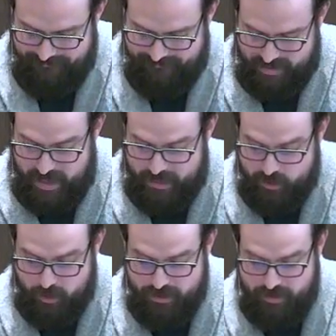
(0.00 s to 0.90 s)
I had a
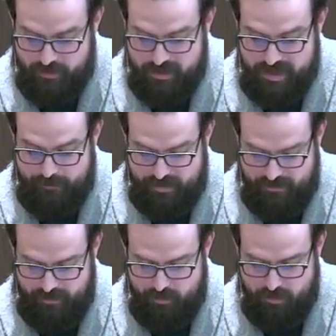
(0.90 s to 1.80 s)
choice to accept
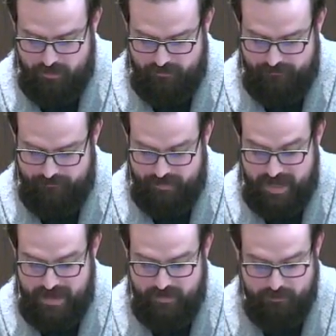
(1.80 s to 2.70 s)
the burden, the
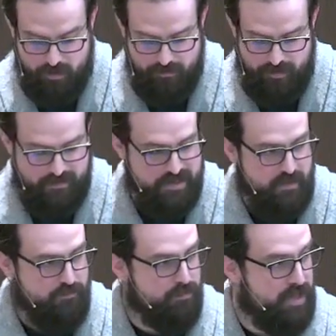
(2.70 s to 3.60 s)
heavy burden of
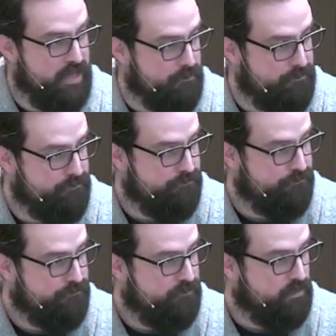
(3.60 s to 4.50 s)
self-blame,
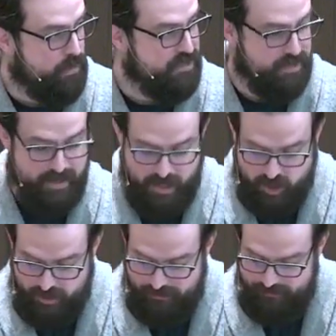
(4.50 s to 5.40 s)

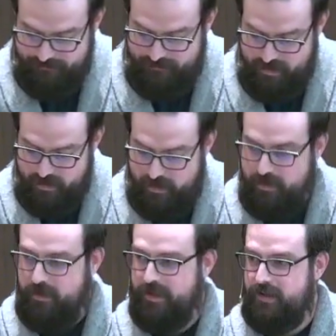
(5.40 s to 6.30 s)
resignation,
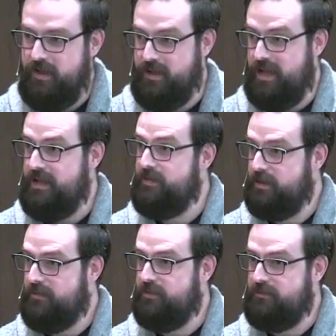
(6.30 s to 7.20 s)
and a heavy
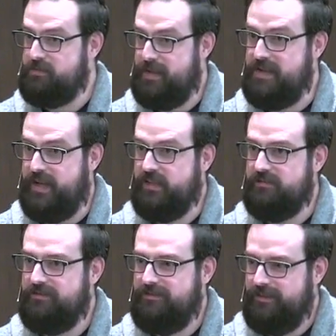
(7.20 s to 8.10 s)
level of spending
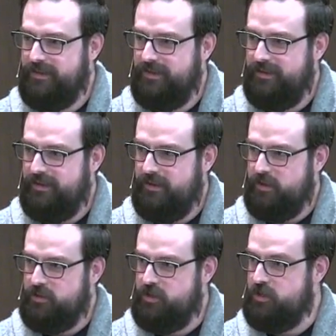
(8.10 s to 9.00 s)

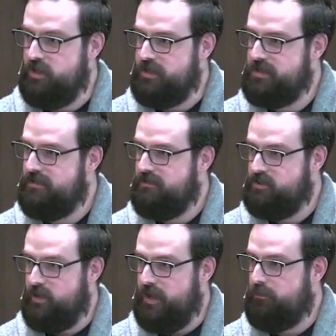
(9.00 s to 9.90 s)
to just
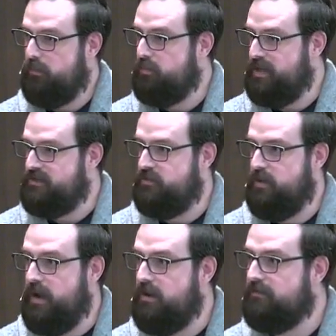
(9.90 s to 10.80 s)
straight up replace the
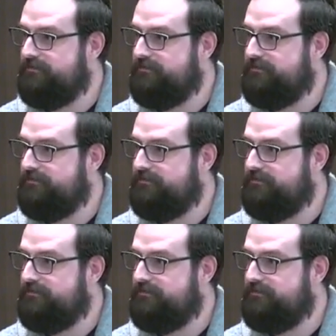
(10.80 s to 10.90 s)
dryer.